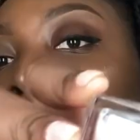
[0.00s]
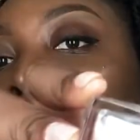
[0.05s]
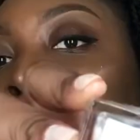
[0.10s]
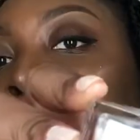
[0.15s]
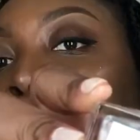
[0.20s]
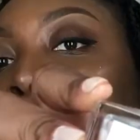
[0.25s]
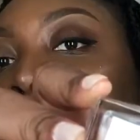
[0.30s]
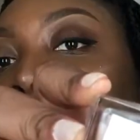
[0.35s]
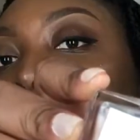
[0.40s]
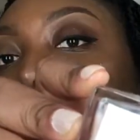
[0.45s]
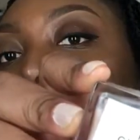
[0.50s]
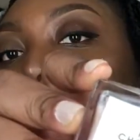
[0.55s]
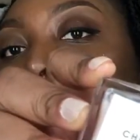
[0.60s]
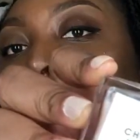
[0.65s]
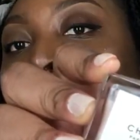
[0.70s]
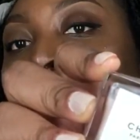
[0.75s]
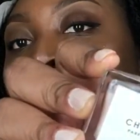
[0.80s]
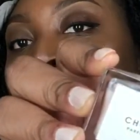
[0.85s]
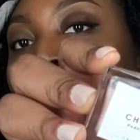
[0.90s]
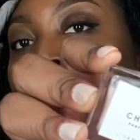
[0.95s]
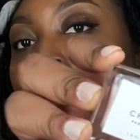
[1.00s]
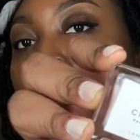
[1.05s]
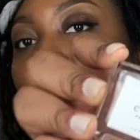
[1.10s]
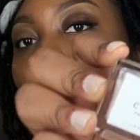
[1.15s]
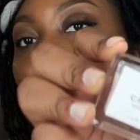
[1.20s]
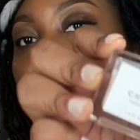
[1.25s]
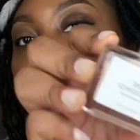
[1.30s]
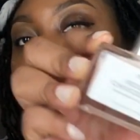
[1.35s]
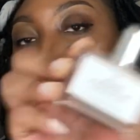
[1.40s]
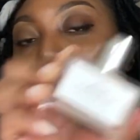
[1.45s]
I'm sorry about my cherry.
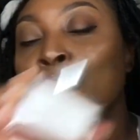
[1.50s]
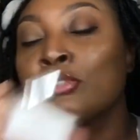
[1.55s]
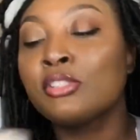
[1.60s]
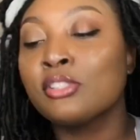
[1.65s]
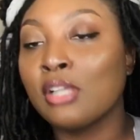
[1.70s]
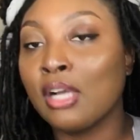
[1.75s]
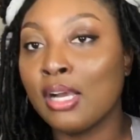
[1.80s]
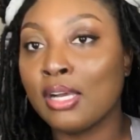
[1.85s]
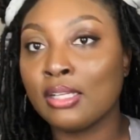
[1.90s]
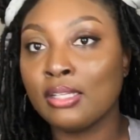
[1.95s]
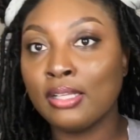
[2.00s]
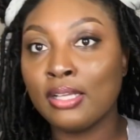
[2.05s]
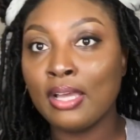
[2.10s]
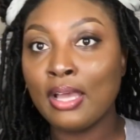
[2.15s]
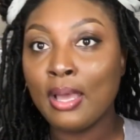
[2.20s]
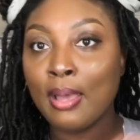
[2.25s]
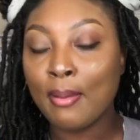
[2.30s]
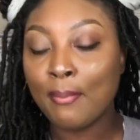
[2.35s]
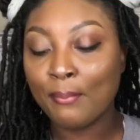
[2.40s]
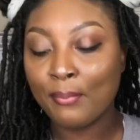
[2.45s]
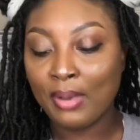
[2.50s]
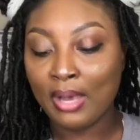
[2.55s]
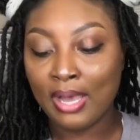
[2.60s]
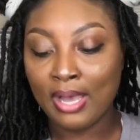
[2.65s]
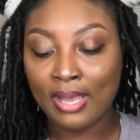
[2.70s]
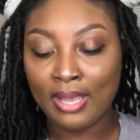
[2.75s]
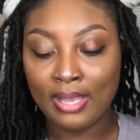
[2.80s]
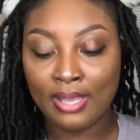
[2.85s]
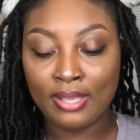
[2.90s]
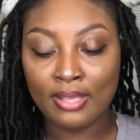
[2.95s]
Rose Chocolate
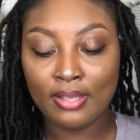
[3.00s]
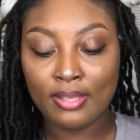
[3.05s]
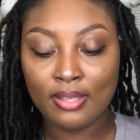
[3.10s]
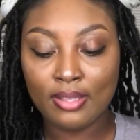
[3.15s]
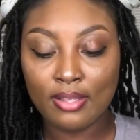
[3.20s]
by,